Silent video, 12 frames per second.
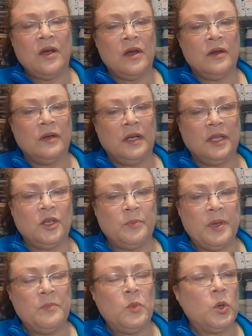are a little
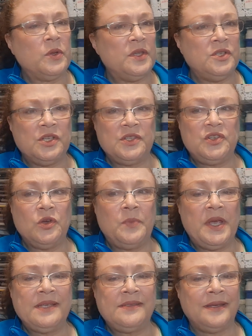bit more than just your
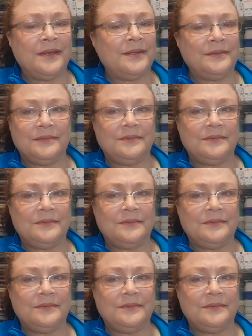basic